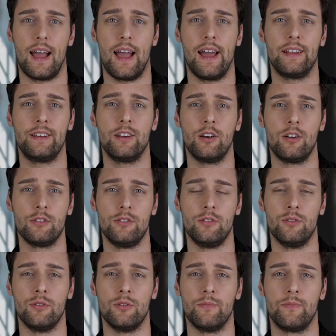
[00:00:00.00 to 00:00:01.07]
I told
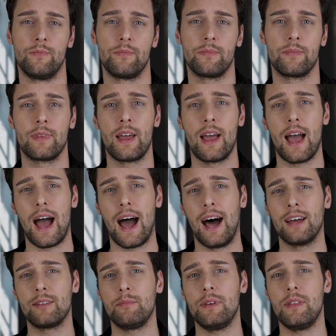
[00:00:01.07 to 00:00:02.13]
you
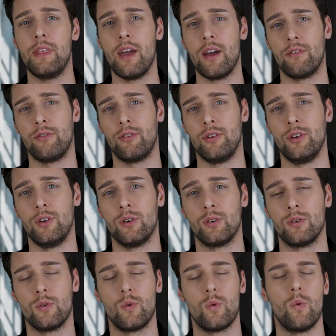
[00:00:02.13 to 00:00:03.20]
I'd be there for you
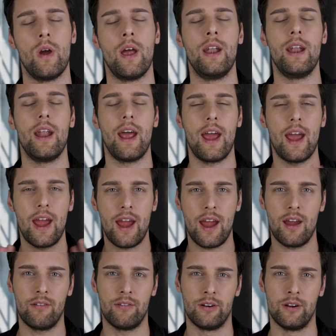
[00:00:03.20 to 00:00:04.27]

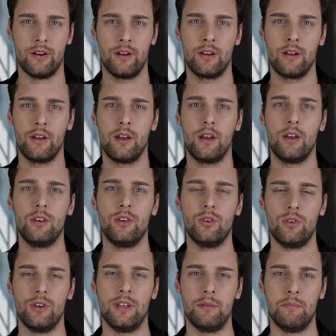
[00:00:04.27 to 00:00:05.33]
whenever you
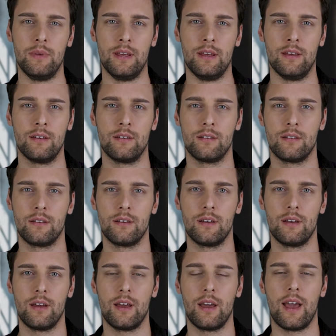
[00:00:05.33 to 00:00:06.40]
need me,
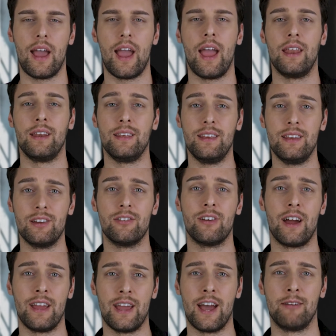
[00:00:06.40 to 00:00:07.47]
and here
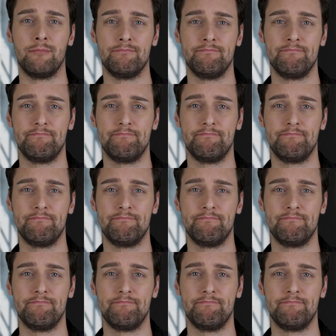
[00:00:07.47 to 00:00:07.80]
I am.